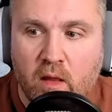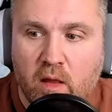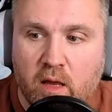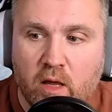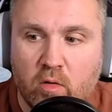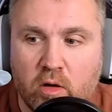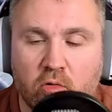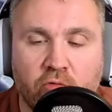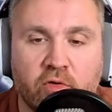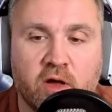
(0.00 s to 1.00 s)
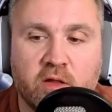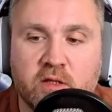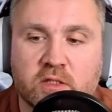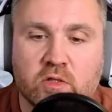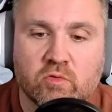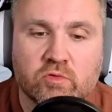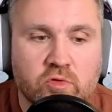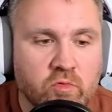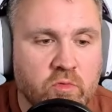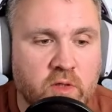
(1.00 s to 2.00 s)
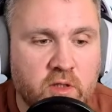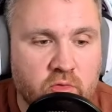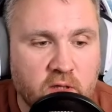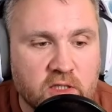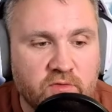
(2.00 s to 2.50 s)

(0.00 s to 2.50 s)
Hello friend, it's Tonton, and in today's